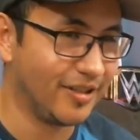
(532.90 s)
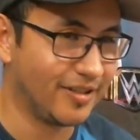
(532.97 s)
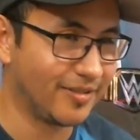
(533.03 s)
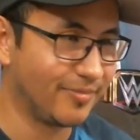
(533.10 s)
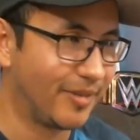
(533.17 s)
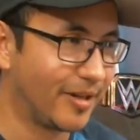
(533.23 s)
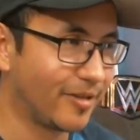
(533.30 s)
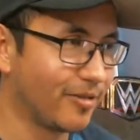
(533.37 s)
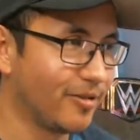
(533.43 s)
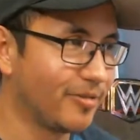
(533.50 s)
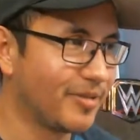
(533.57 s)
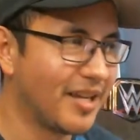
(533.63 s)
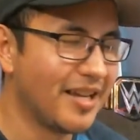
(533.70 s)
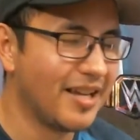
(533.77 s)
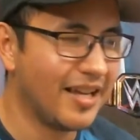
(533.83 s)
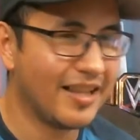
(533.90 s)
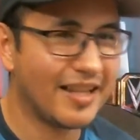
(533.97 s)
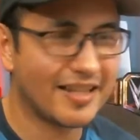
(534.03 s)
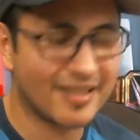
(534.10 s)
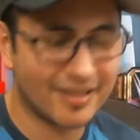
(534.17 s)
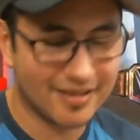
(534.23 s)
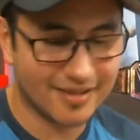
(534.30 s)
micro USB, and
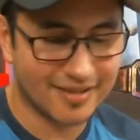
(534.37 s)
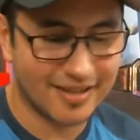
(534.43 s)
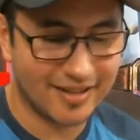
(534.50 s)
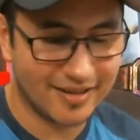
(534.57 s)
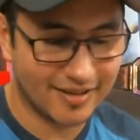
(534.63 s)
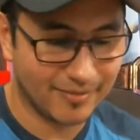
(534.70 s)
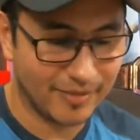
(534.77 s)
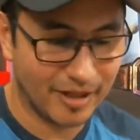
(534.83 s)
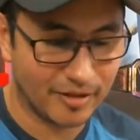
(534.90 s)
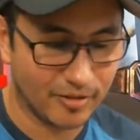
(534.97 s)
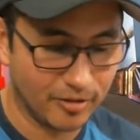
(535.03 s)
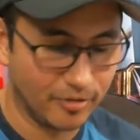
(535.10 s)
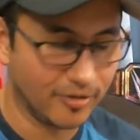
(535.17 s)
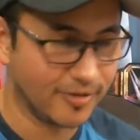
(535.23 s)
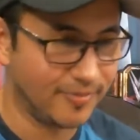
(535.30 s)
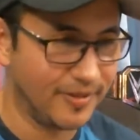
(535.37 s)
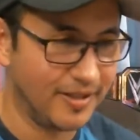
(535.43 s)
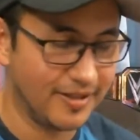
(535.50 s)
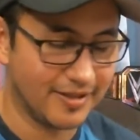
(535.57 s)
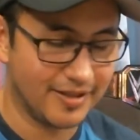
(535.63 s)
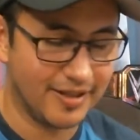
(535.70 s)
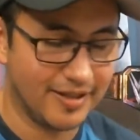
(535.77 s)
that's not to say that micro USB
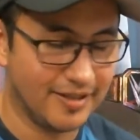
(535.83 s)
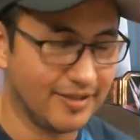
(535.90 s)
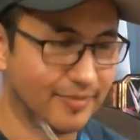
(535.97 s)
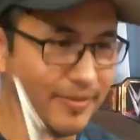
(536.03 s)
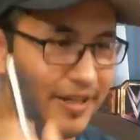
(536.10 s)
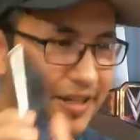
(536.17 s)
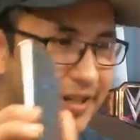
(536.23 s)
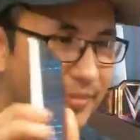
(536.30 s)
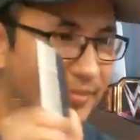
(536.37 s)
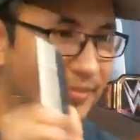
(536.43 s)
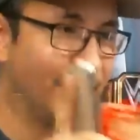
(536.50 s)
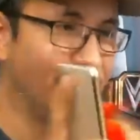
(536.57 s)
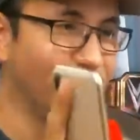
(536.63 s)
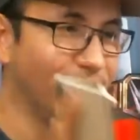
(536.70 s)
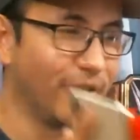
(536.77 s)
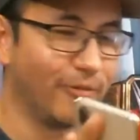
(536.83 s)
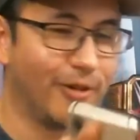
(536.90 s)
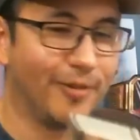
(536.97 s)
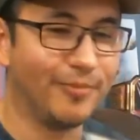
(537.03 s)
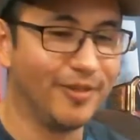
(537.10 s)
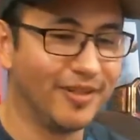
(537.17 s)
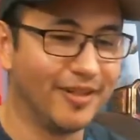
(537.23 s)
is bad. I'm over here
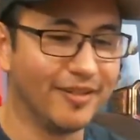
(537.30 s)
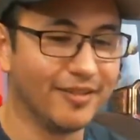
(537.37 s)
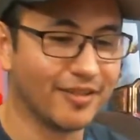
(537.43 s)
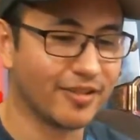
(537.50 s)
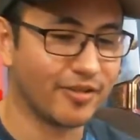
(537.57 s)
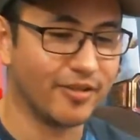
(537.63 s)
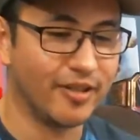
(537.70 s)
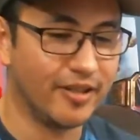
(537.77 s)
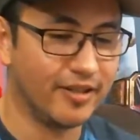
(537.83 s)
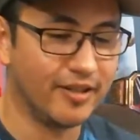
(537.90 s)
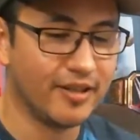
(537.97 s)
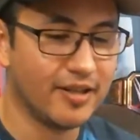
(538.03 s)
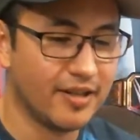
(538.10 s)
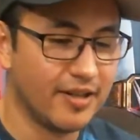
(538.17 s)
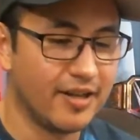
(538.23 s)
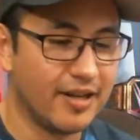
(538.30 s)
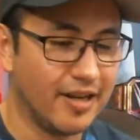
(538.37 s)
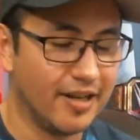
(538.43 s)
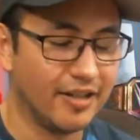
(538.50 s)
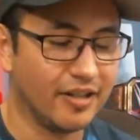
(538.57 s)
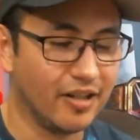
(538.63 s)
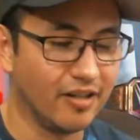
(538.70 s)
wiping down the screen.
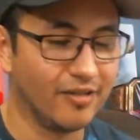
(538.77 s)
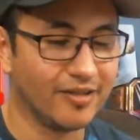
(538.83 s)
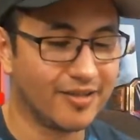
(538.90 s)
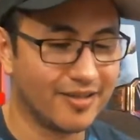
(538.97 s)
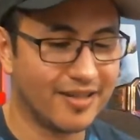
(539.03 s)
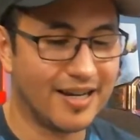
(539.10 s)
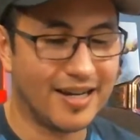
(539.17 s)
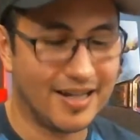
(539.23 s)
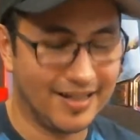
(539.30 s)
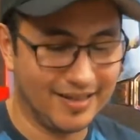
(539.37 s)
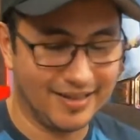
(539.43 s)
It's not